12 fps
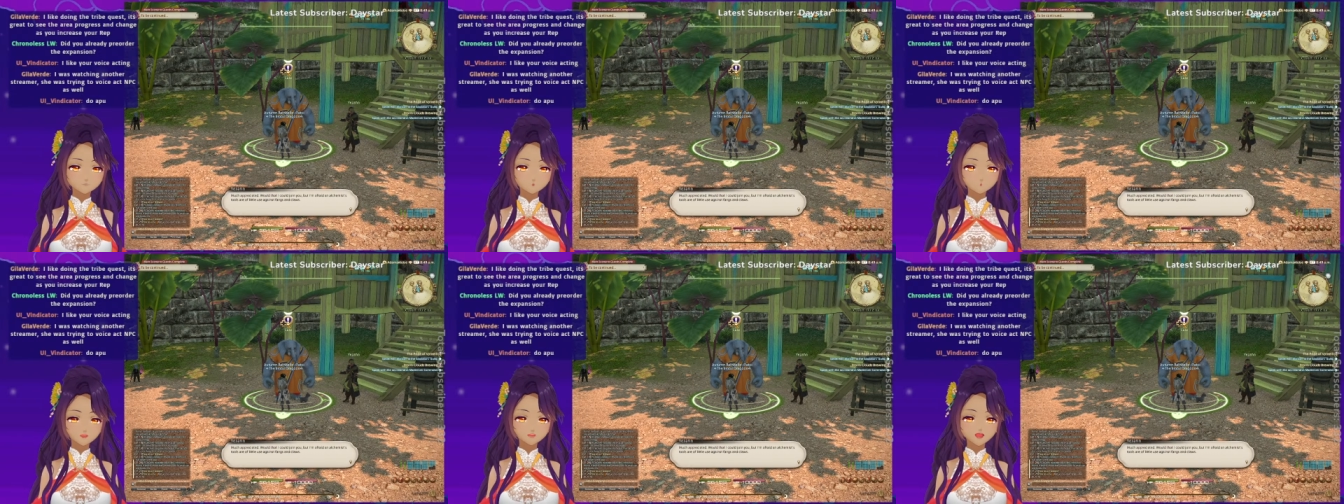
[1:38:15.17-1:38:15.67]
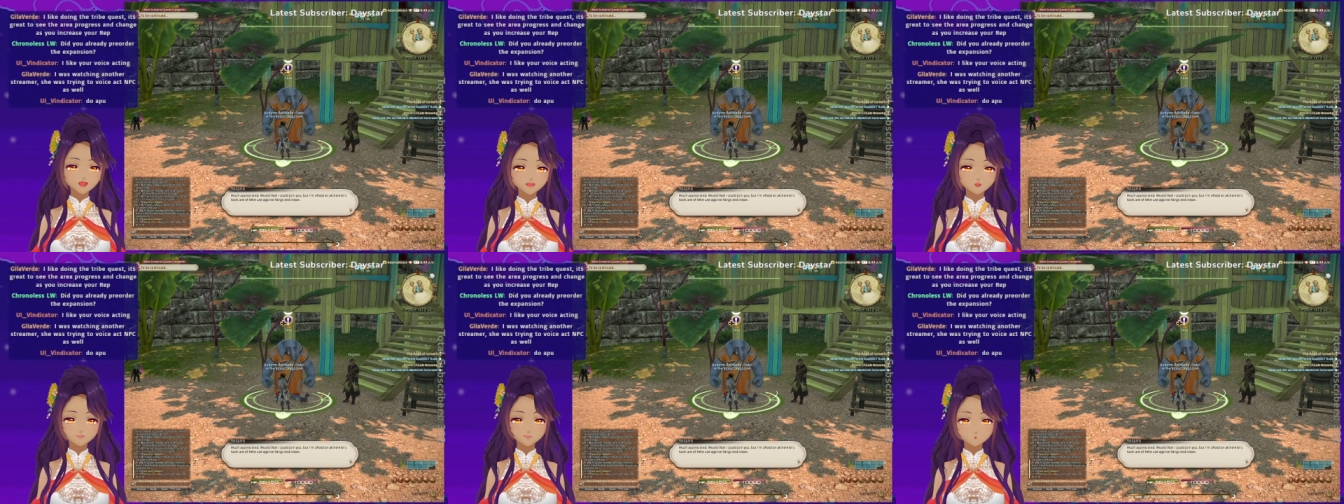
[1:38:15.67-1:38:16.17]
Would that I
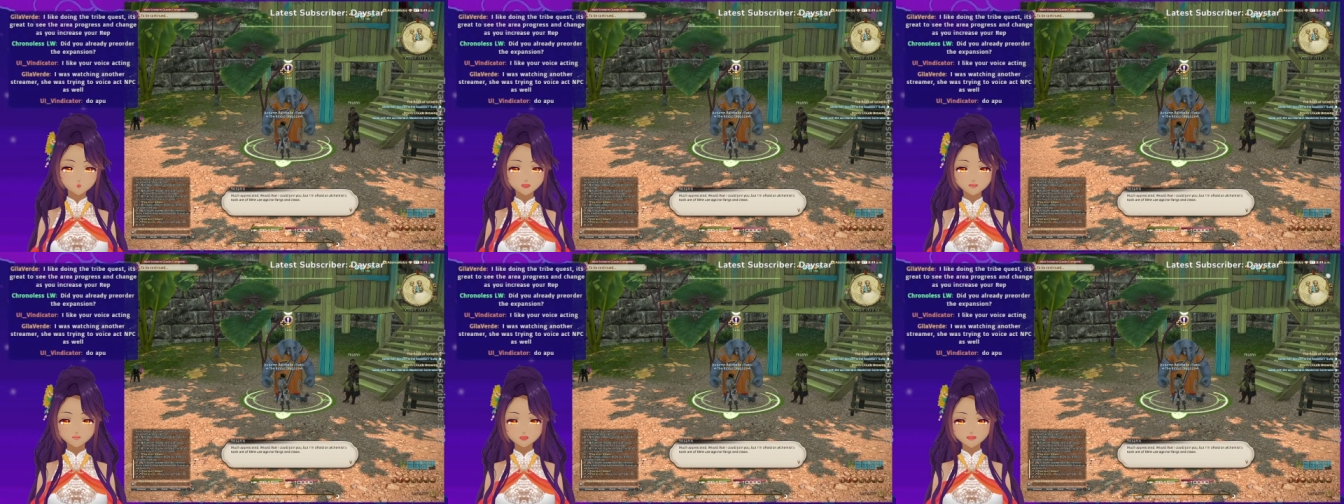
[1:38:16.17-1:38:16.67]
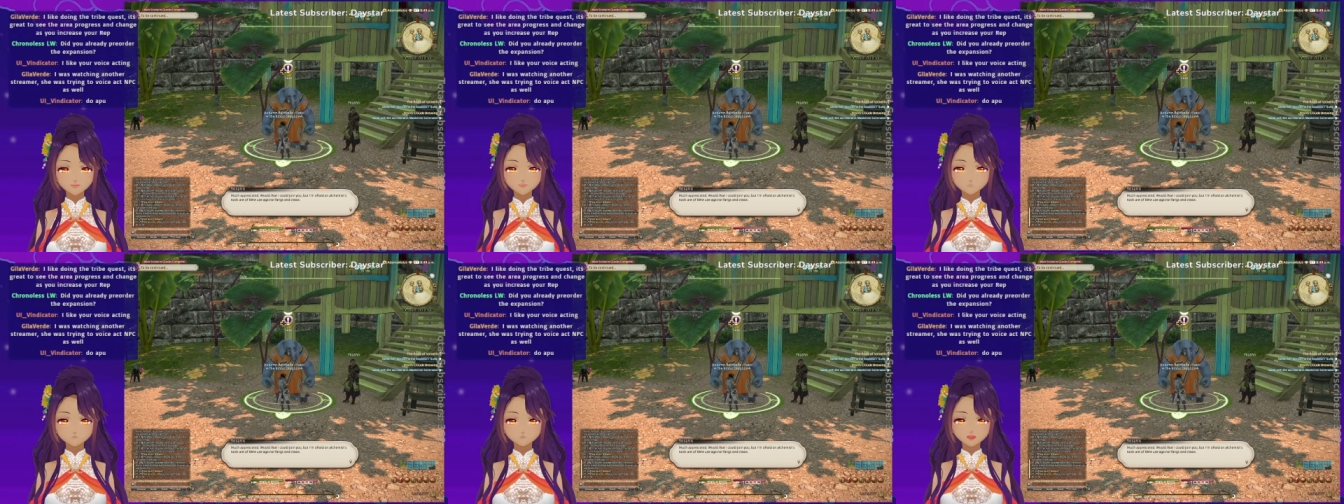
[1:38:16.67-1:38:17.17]
could join you, but
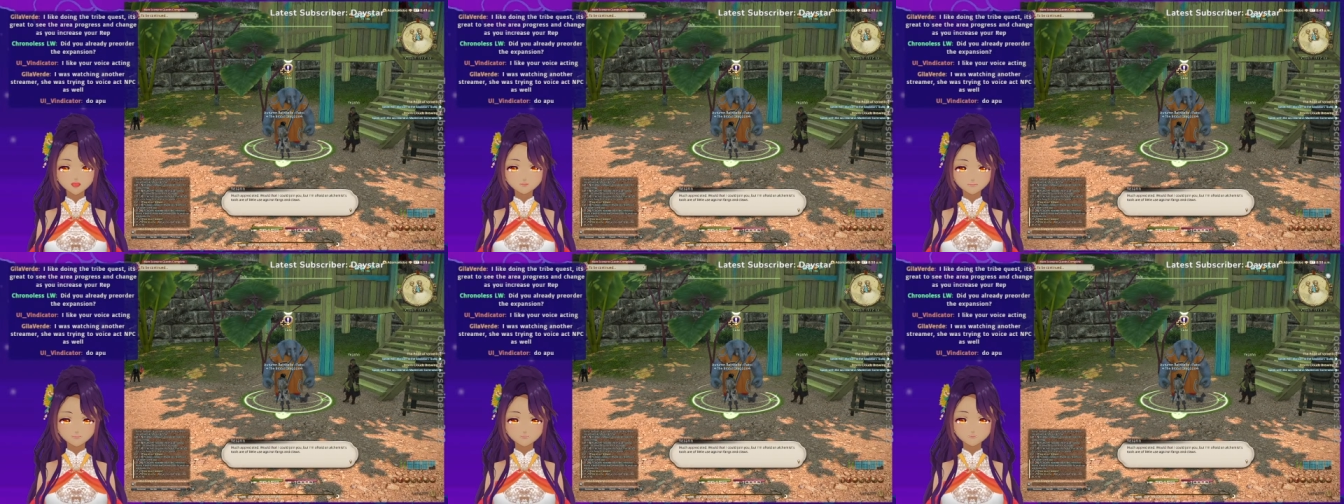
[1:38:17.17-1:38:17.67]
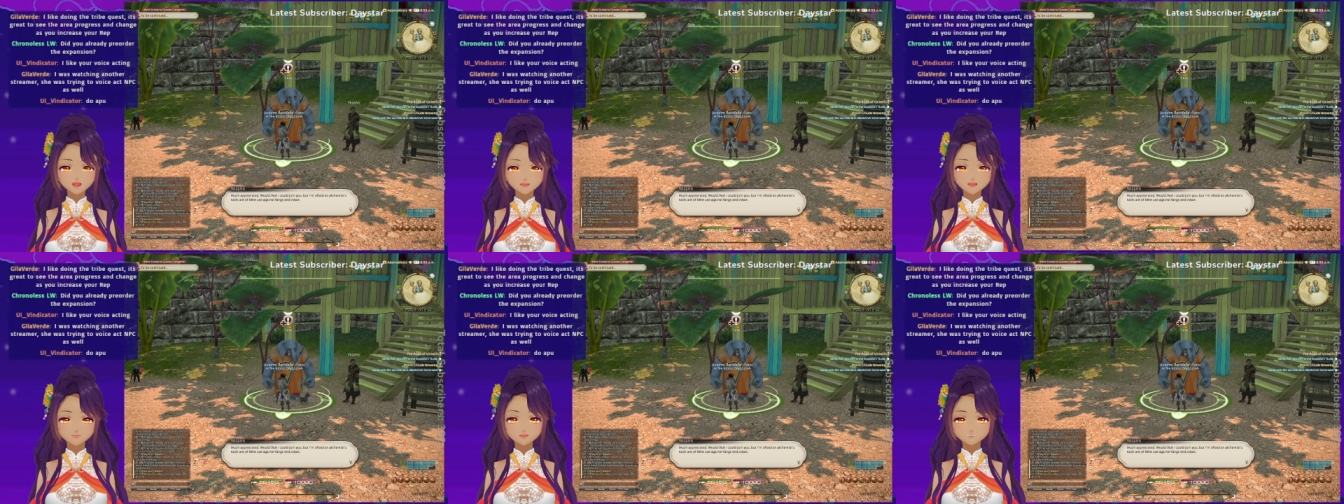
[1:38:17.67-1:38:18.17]
I'm afraid an
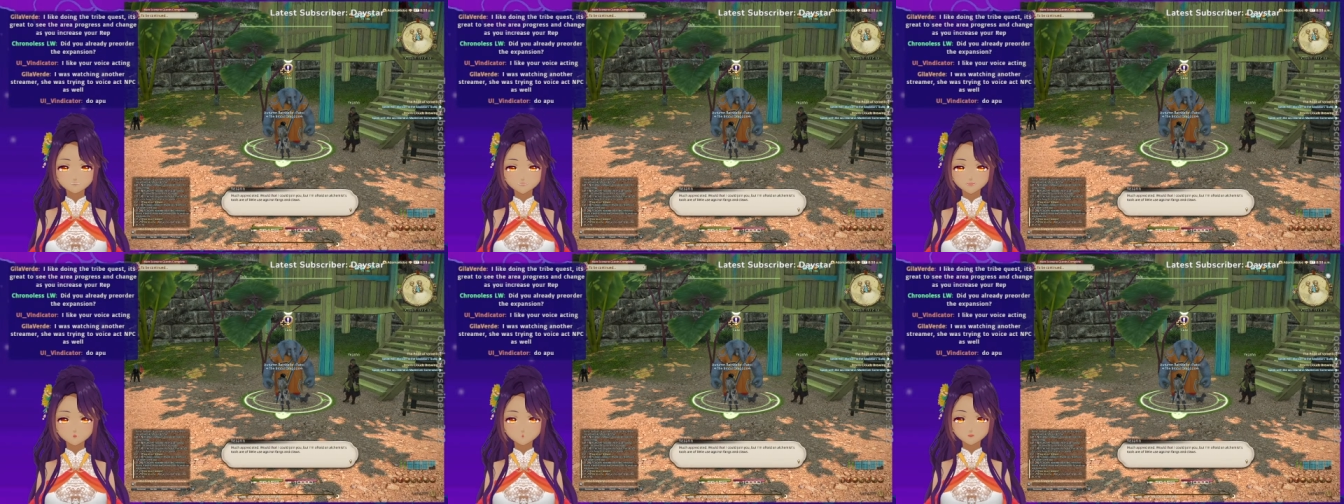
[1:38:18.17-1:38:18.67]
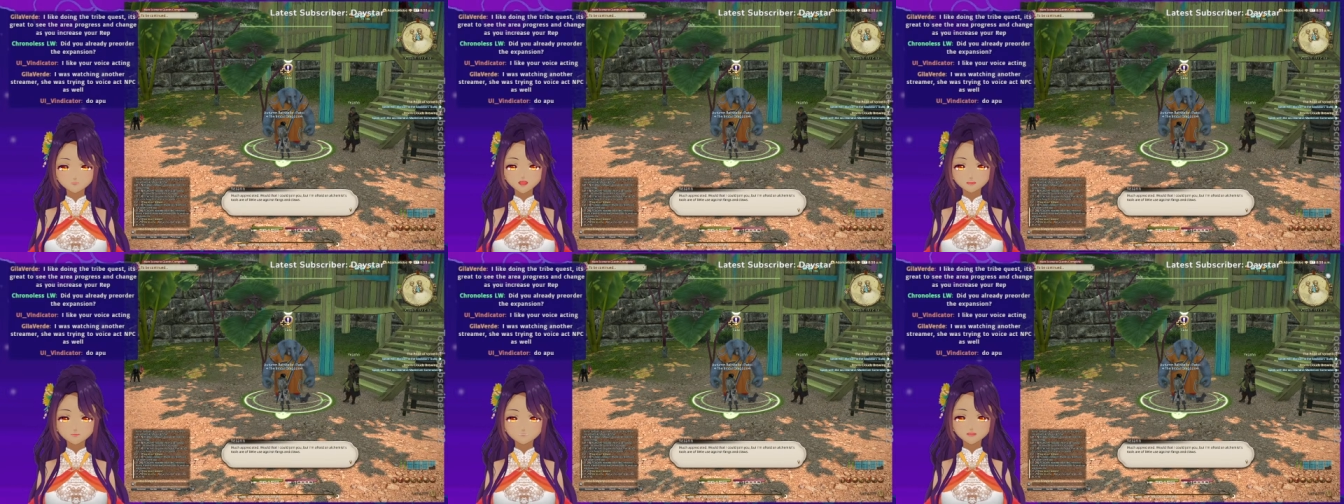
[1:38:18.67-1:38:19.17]
alchemist's tools
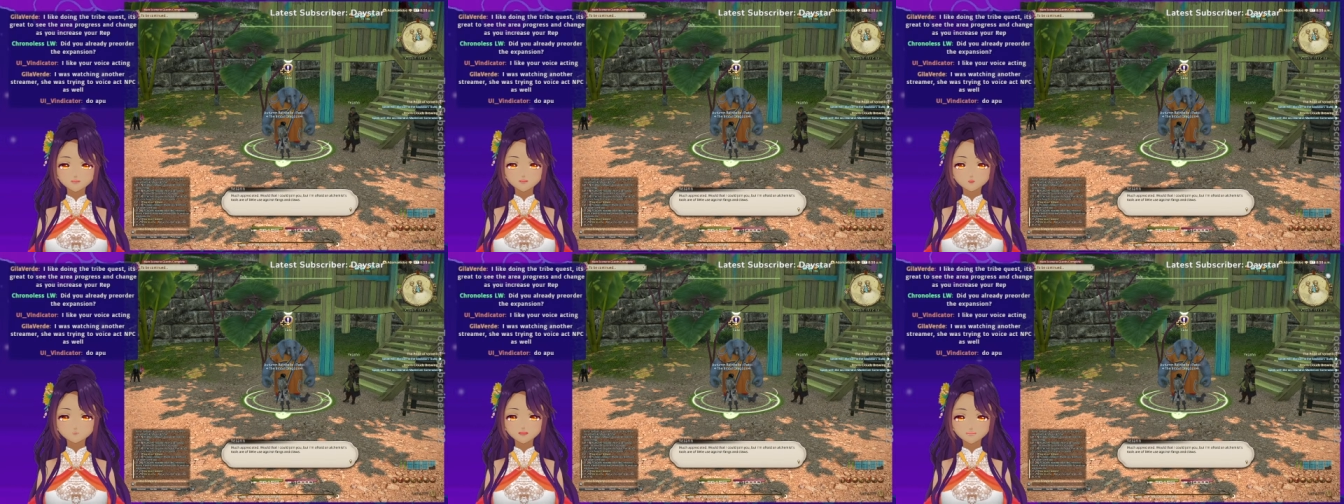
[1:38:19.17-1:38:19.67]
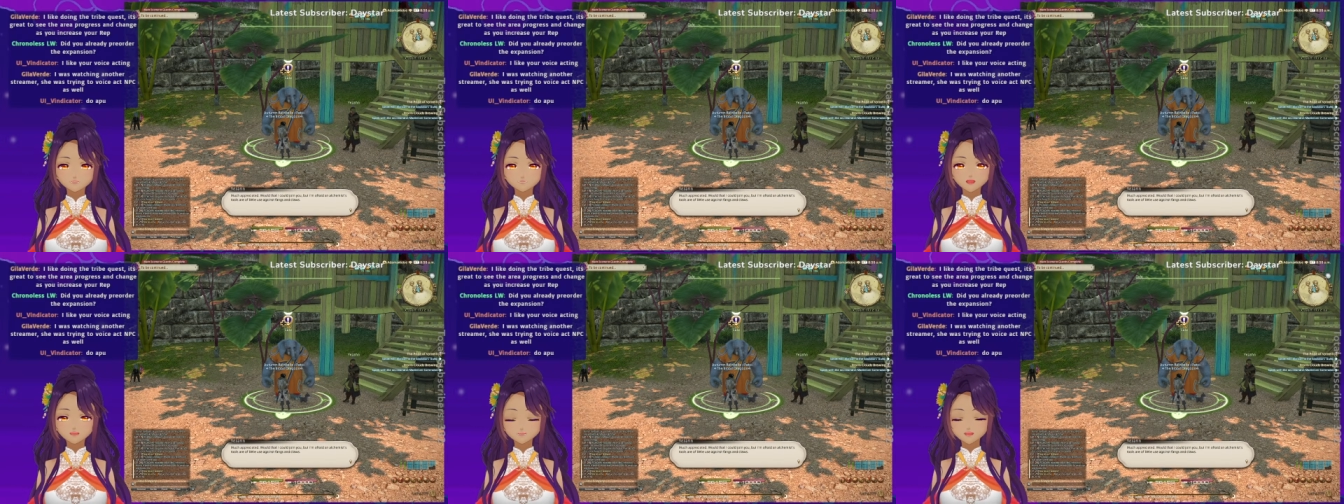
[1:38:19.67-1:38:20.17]
are of little use against
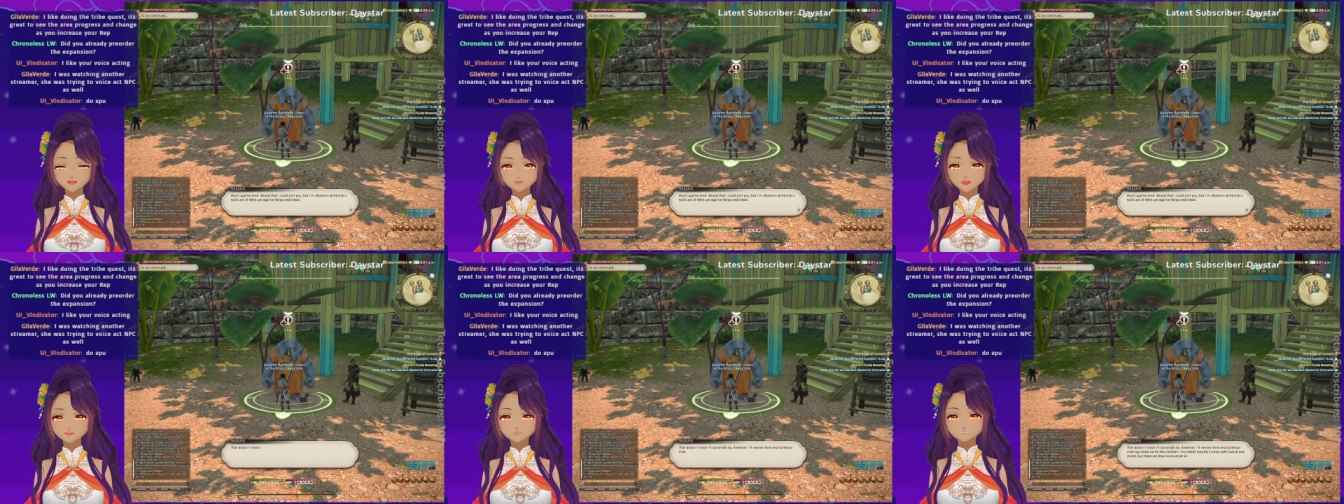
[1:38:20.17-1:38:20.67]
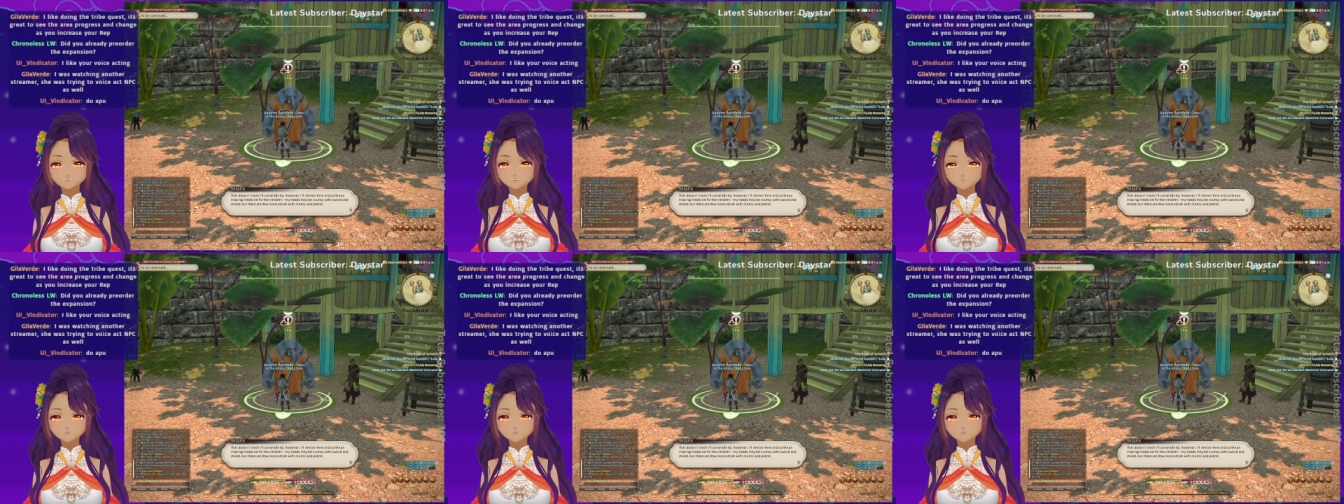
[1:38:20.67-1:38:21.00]
fangs and claws.